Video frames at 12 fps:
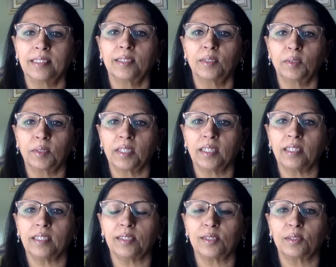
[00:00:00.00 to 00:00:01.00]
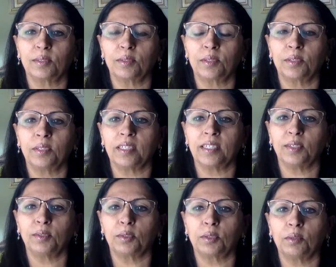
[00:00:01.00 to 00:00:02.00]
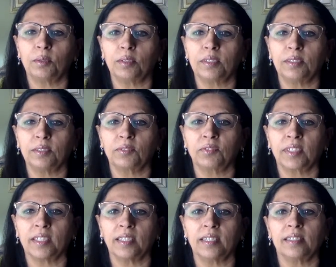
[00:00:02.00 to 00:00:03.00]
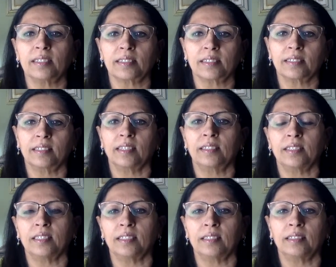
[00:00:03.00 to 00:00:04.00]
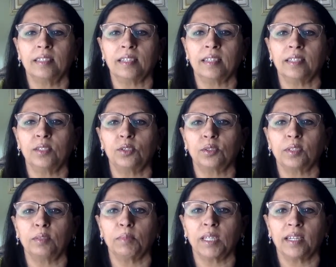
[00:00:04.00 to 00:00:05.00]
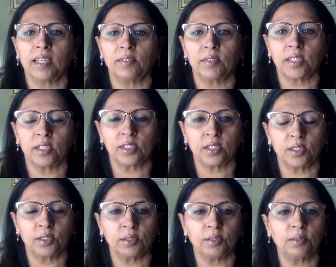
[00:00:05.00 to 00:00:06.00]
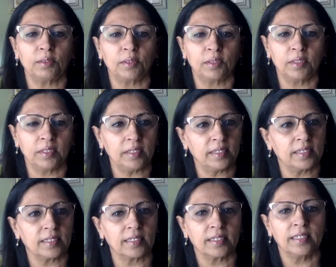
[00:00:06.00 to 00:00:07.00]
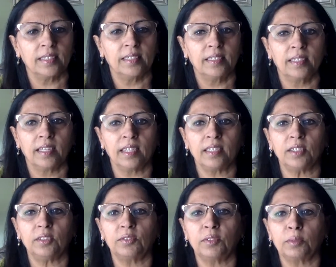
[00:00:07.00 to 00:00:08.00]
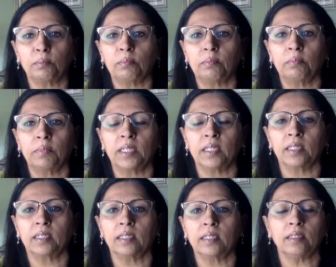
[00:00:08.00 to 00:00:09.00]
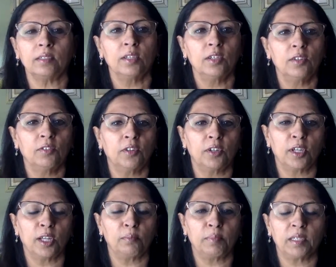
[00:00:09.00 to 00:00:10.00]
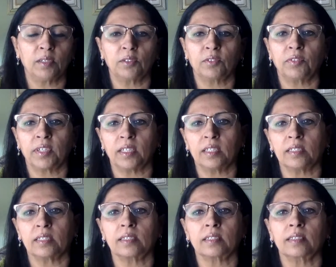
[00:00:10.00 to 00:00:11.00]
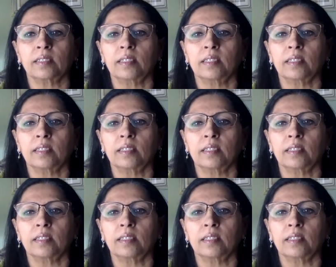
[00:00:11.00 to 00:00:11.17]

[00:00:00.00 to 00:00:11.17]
Okay, so today you told your friends that they can join my live session too. Good. Thank you for Priyanka for helping your friends.